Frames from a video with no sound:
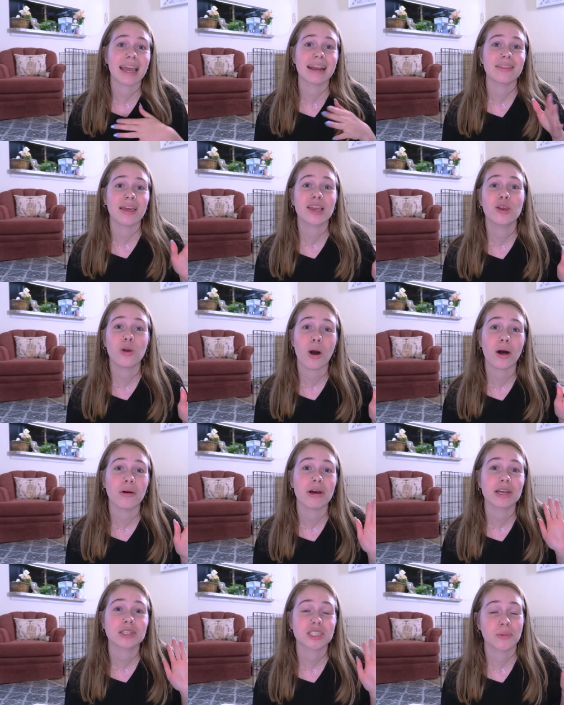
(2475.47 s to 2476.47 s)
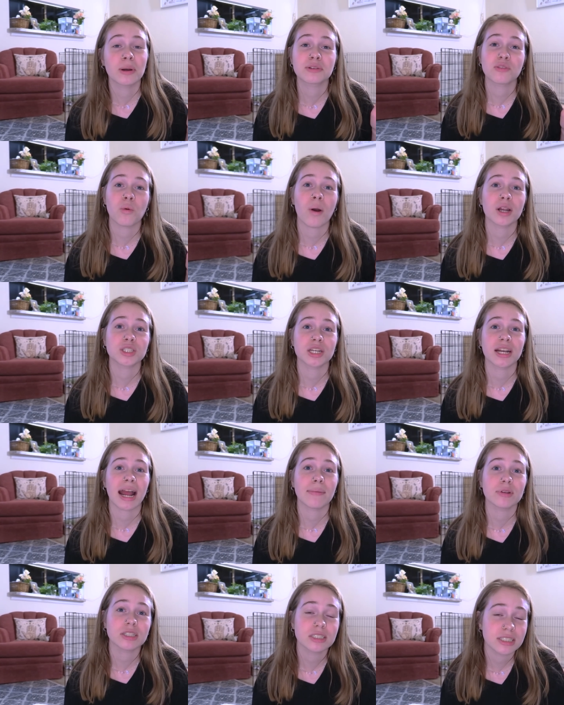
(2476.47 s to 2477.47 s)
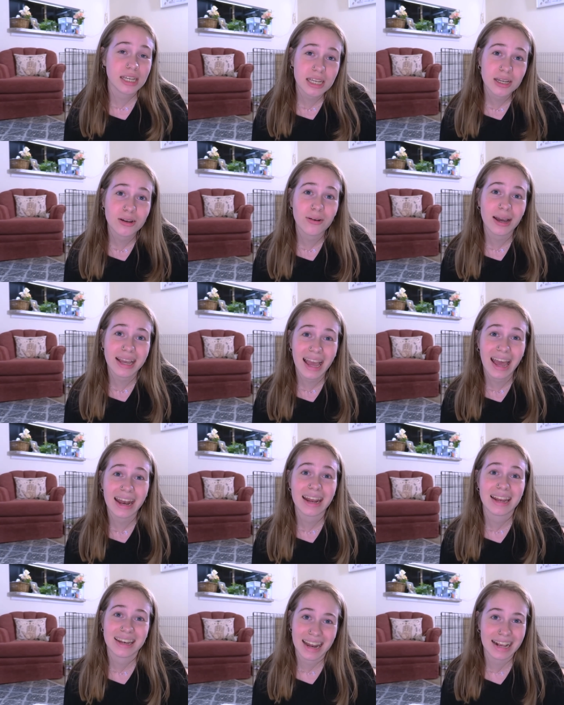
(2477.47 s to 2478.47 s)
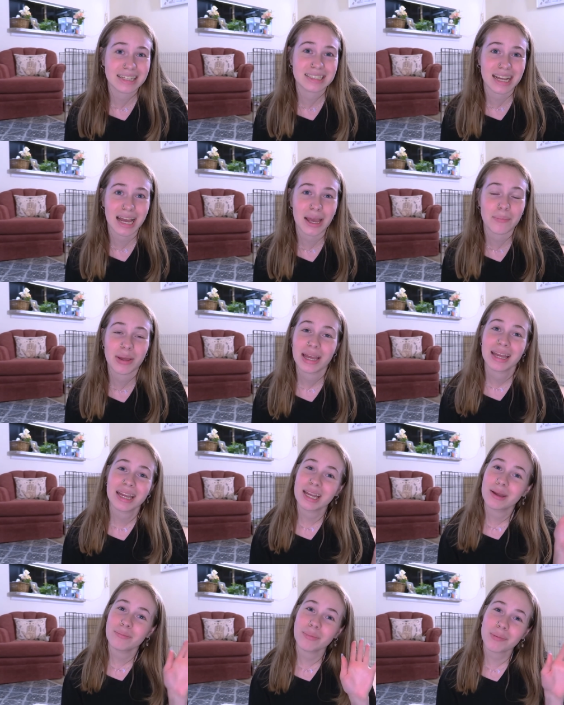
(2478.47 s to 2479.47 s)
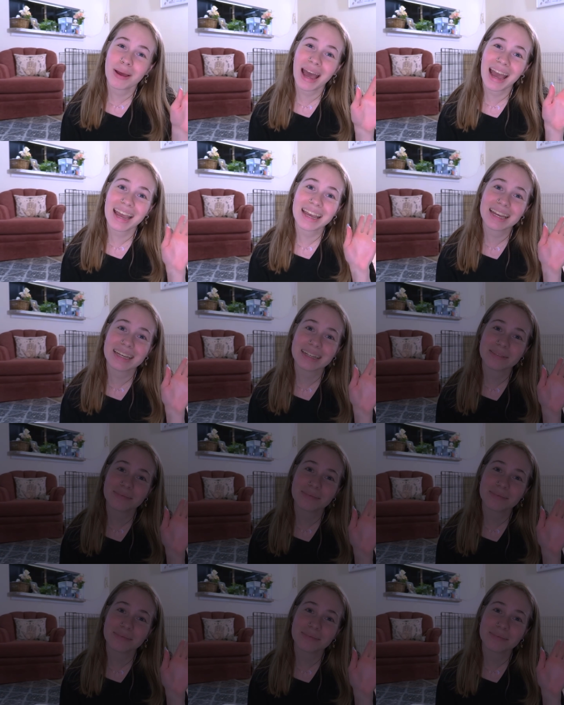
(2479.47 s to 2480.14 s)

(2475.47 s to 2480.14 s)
And thank you all so much for watching. I will see you again next time. Bye bye.